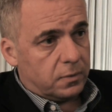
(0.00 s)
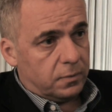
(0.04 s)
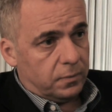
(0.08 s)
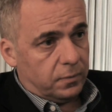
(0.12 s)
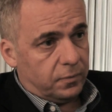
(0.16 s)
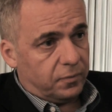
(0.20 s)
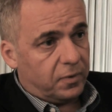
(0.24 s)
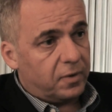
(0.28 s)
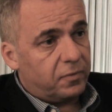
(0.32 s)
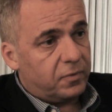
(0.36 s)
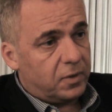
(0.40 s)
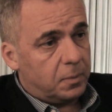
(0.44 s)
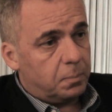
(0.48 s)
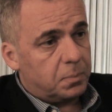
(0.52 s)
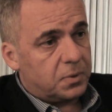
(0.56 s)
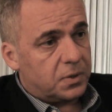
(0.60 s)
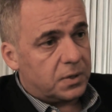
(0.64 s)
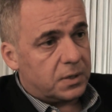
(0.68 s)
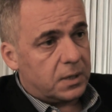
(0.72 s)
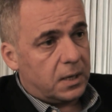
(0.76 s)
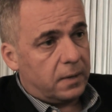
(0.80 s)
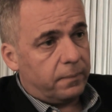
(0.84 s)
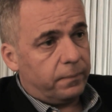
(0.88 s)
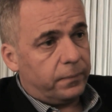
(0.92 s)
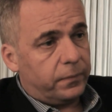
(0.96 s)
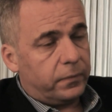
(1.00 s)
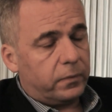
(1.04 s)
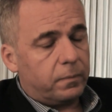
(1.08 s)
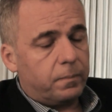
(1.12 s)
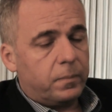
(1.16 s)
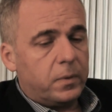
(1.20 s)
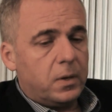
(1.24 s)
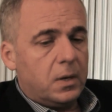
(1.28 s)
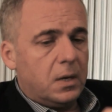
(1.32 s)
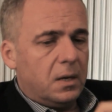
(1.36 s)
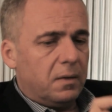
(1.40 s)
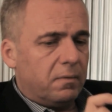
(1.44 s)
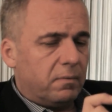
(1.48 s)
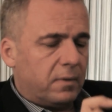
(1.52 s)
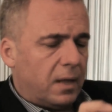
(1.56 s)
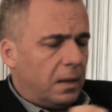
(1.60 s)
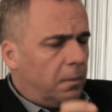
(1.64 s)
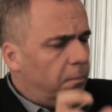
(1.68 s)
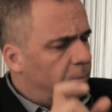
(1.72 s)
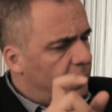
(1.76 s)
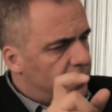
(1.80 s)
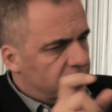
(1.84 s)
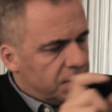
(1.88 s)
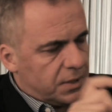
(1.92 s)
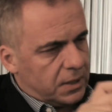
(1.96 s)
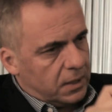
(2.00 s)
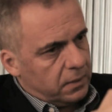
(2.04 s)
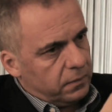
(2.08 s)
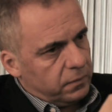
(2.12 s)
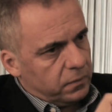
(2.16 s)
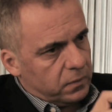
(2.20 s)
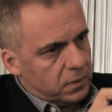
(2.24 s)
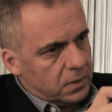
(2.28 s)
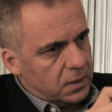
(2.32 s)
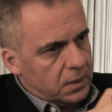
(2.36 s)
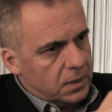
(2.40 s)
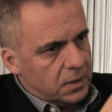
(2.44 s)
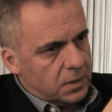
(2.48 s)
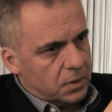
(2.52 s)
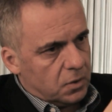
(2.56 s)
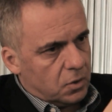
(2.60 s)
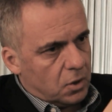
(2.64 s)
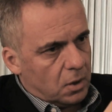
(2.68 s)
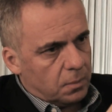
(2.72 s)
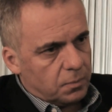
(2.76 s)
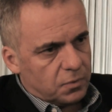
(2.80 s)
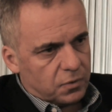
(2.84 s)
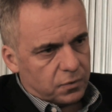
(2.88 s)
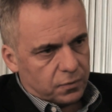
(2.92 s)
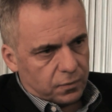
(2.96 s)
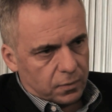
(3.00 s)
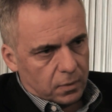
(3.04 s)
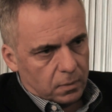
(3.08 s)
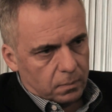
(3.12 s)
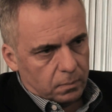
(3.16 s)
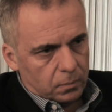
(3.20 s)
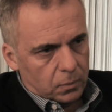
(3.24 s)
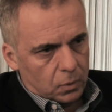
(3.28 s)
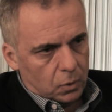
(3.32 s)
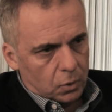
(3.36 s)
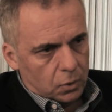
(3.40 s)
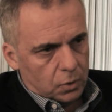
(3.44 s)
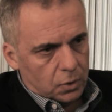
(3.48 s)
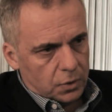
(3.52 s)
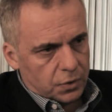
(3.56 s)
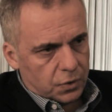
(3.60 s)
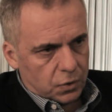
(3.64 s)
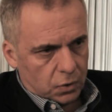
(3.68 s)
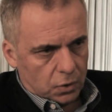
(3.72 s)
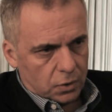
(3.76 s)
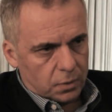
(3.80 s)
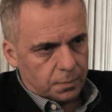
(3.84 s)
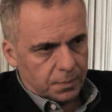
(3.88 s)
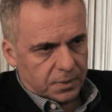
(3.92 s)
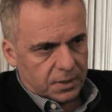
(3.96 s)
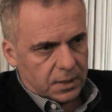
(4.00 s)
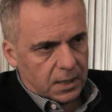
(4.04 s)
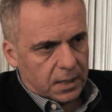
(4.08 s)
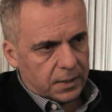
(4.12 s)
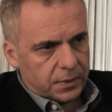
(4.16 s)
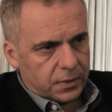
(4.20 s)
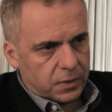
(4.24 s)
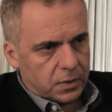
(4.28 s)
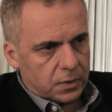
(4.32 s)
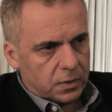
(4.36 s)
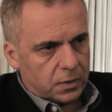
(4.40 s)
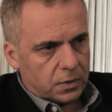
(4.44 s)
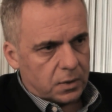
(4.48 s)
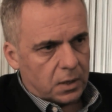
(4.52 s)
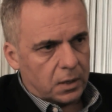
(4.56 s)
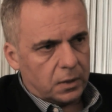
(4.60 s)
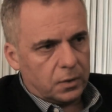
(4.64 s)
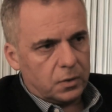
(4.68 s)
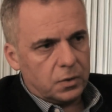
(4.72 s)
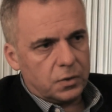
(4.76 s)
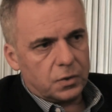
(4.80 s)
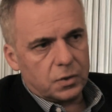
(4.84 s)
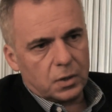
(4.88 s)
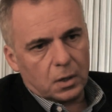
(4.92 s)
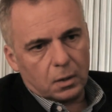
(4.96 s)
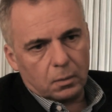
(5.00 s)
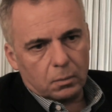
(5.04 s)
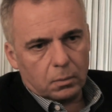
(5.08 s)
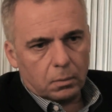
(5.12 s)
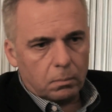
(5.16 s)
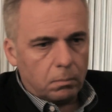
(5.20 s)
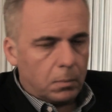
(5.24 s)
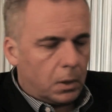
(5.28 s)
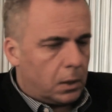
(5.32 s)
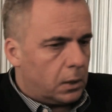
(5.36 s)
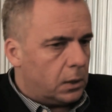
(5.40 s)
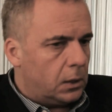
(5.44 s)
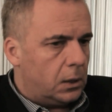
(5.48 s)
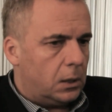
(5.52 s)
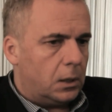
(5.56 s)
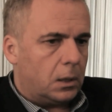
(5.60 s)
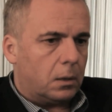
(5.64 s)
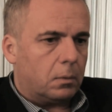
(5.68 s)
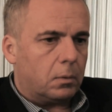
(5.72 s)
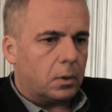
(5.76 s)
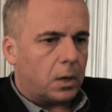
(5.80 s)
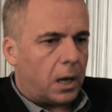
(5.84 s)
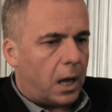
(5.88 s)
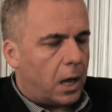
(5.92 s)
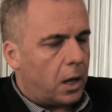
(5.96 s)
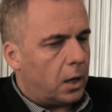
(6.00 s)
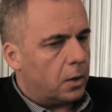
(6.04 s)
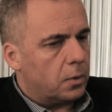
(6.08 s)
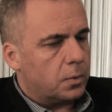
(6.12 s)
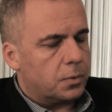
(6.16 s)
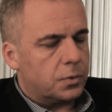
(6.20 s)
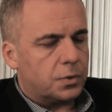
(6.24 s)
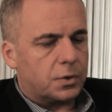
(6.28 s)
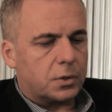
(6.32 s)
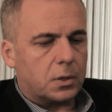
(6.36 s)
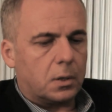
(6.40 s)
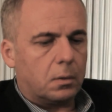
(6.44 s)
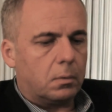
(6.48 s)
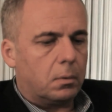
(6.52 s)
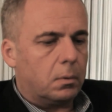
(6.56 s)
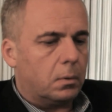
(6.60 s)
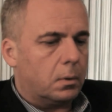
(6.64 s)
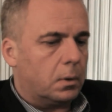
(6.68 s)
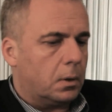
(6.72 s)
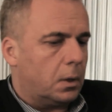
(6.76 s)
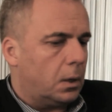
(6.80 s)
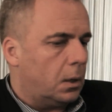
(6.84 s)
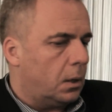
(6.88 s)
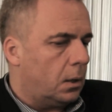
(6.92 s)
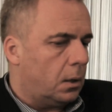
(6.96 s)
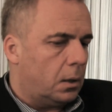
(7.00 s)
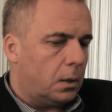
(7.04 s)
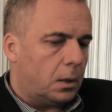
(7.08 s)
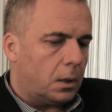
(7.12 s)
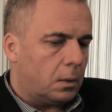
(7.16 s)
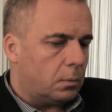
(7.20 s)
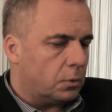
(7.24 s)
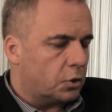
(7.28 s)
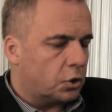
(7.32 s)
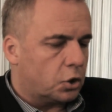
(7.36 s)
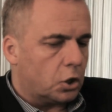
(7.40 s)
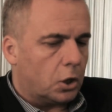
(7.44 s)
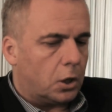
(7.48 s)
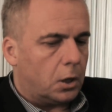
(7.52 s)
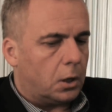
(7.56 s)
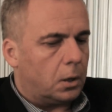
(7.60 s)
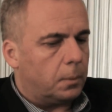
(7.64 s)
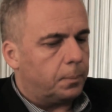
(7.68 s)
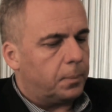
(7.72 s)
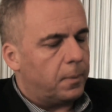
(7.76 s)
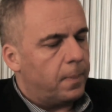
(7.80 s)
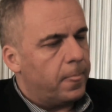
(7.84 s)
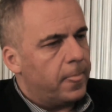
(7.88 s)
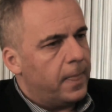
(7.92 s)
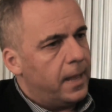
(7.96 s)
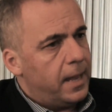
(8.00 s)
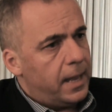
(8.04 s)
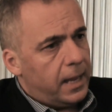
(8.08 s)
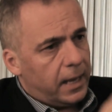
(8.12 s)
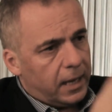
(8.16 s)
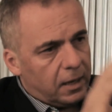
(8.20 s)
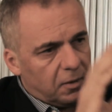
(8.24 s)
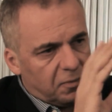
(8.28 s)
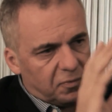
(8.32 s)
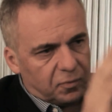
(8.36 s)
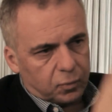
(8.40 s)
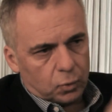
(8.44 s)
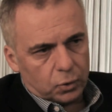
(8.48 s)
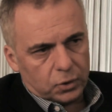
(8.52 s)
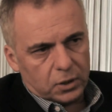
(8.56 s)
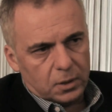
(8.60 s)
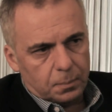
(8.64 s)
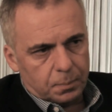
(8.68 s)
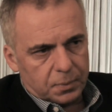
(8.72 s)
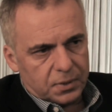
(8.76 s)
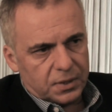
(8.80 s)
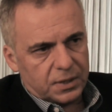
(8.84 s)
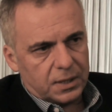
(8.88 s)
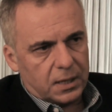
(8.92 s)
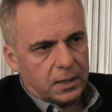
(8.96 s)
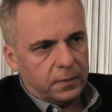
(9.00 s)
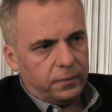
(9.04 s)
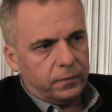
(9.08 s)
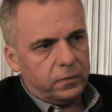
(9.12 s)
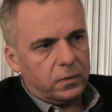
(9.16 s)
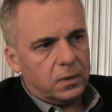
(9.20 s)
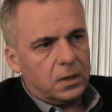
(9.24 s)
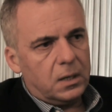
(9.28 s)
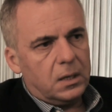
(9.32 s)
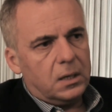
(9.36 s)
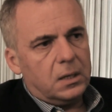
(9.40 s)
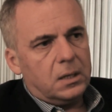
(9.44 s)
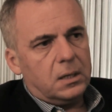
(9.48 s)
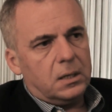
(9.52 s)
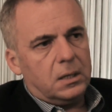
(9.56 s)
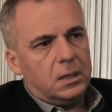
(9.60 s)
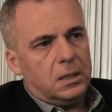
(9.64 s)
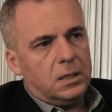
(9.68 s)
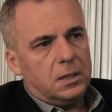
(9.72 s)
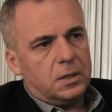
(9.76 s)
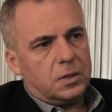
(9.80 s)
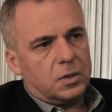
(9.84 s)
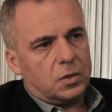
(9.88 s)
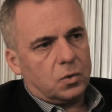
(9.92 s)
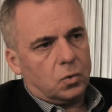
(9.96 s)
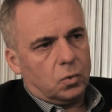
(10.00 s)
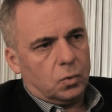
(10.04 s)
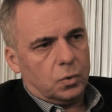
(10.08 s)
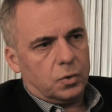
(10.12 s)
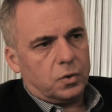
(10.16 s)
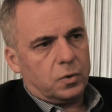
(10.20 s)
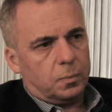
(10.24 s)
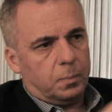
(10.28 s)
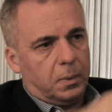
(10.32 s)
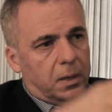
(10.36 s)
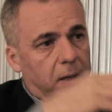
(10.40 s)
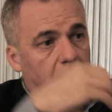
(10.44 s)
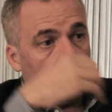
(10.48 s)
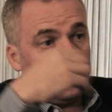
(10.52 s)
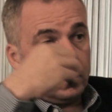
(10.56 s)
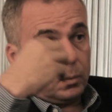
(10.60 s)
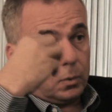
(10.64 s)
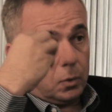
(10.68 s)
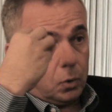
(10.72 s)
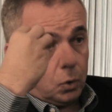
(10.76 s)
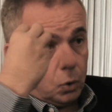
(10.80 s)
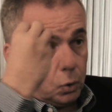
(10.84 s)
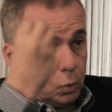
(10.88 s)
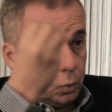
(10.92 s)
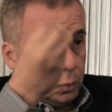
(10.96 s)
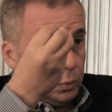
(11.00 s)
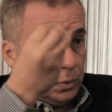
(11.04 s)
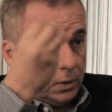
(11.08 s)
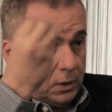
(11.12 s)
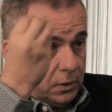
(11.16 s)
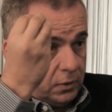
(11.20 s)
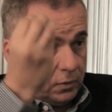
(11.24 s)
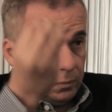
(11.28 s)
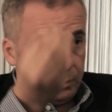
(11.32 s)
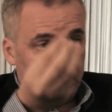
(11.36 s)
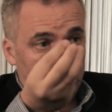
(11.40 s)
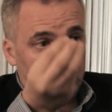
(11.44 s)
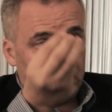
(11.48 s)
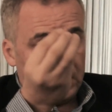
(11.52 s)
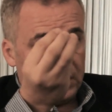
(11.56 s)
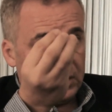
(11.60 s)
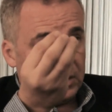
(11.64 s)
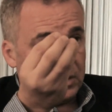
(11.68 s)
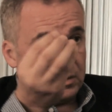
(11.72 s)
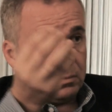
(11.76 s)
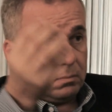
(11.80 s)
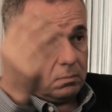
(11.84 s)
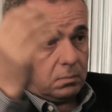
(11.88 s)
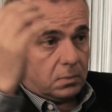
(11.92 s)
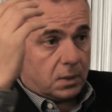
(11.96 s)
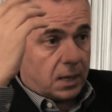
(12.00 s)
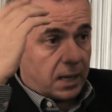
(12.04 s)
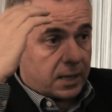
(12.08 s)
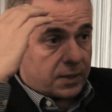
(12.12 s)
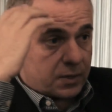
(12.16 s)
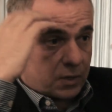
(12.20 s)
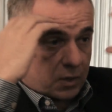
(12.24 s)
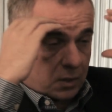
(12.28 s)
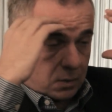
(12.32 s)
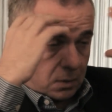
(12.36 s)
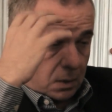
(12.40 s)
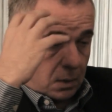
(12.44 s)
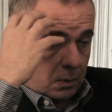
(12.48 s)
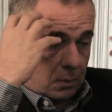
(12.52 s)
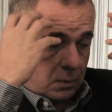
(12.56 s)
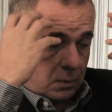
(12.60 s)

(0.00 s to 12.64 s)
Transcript: 50%. 10% comes from the circumstances. That is our money, our house, our job, and 40% is caused by our own interpretation. That's